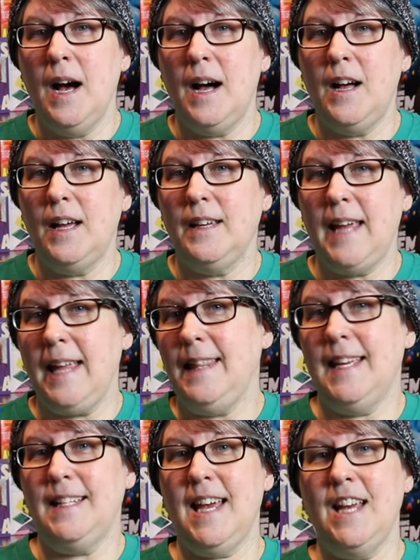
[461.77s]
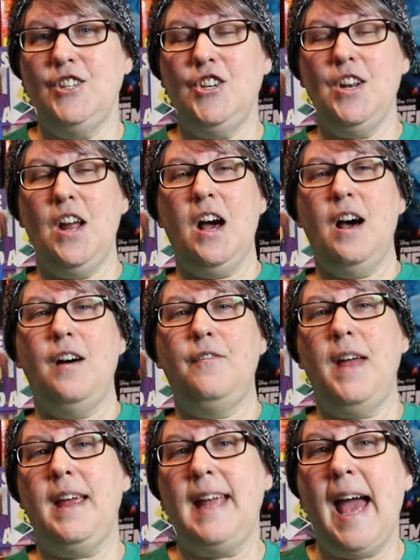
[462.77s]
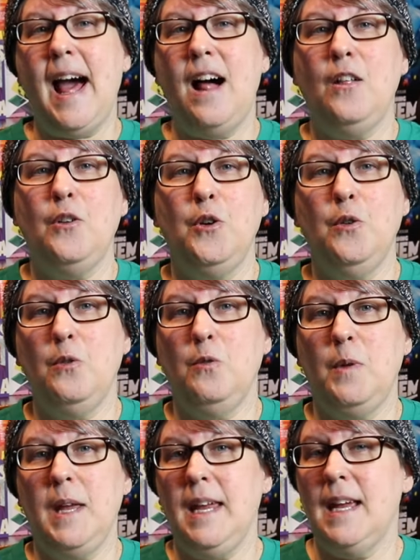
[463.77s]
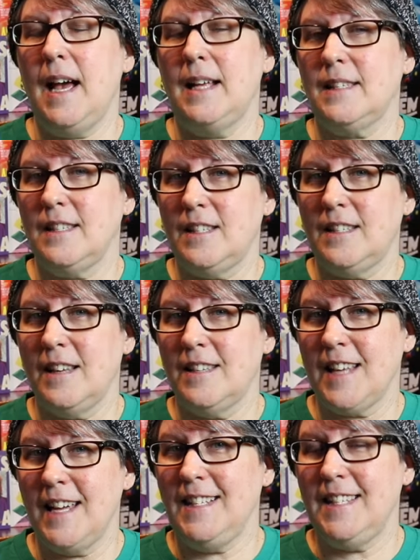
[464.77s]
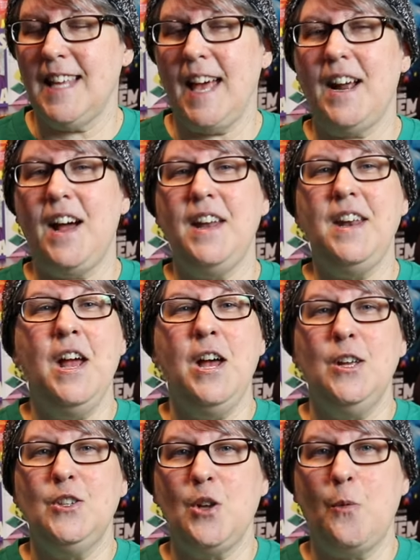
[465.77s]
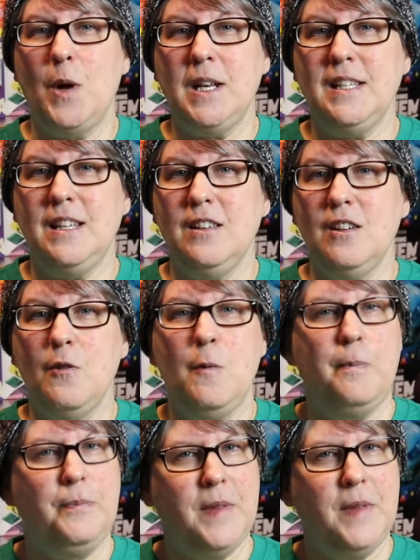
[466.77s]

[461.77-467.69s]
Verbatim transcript: uh, gain the attention of a gal who he has his sights set on. So what does he do?